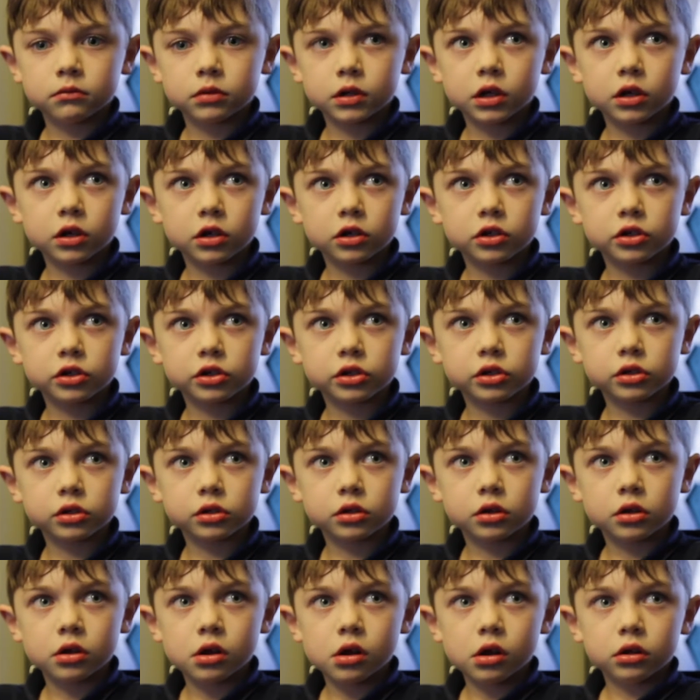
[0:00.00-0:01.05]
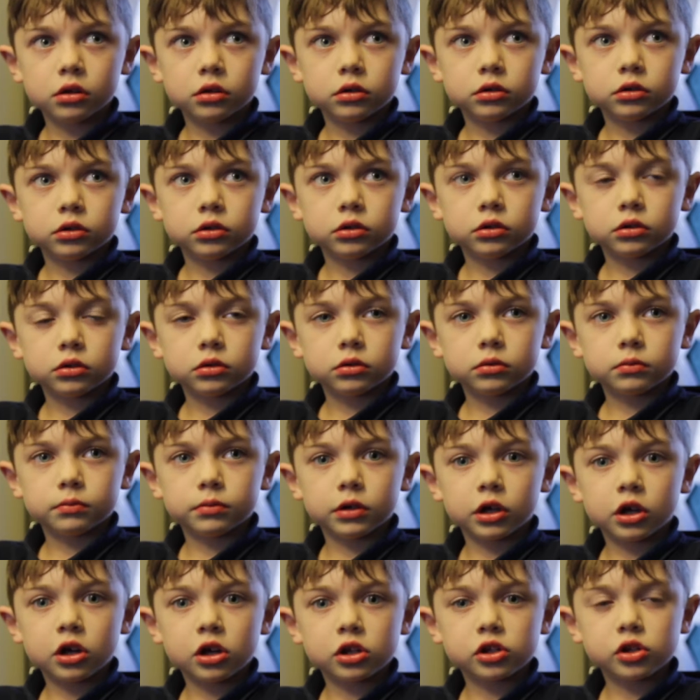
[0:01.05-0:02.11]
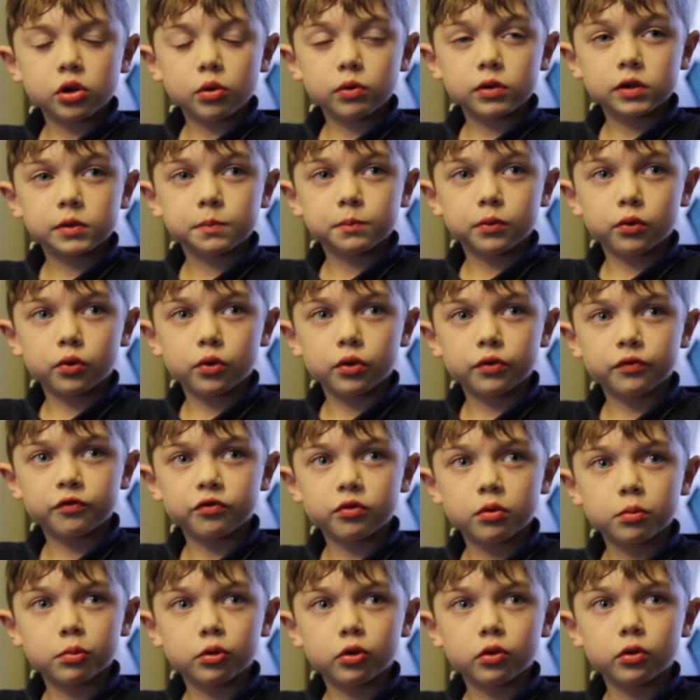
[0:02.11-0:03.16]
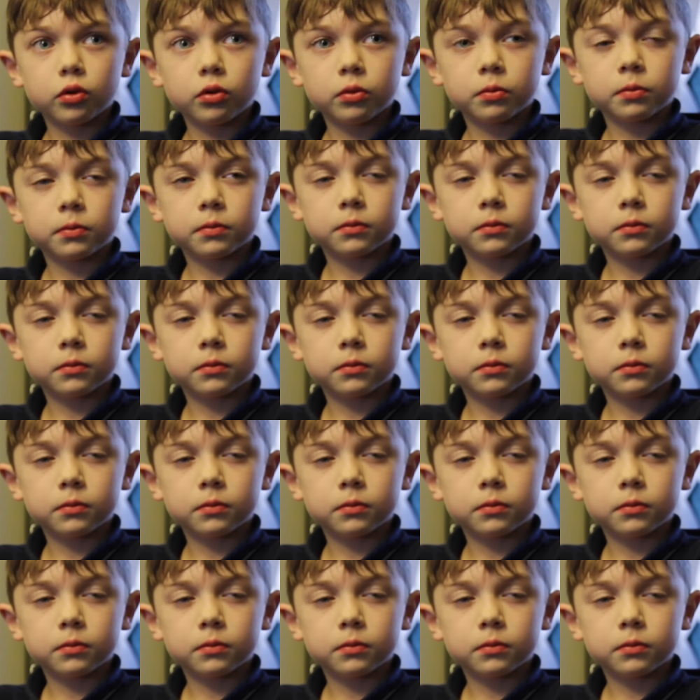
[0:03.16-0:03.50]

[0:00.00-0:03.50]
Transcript: Because because I was born from